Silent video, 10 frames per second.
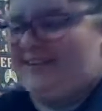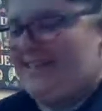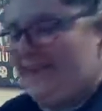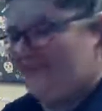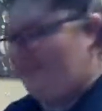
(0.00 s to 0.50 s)

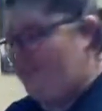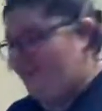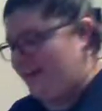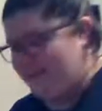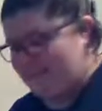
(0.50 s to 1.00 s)
isn't that
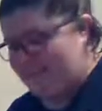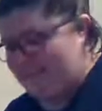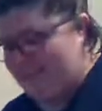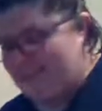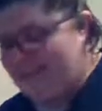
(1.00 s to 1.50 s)

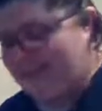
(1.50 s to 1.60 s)
glorious?